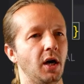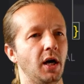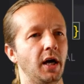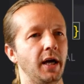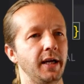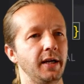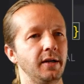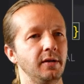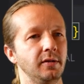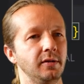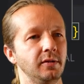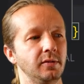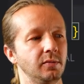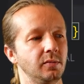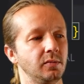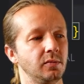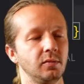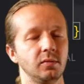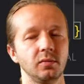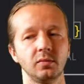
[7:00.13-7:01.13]
height,
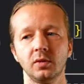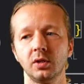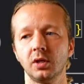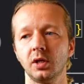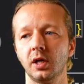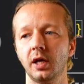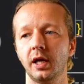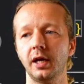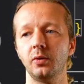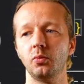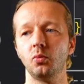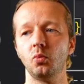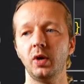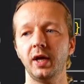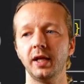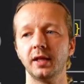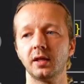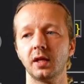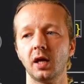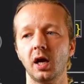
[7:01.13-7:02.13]
a
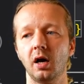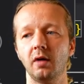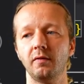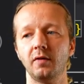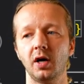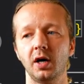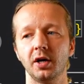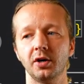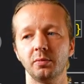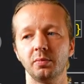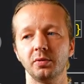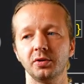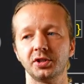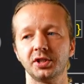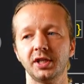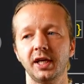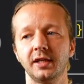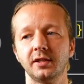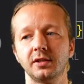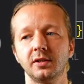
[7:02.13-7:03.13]
width of
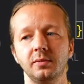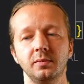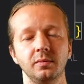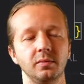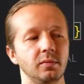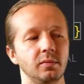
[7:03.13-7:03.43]
100%,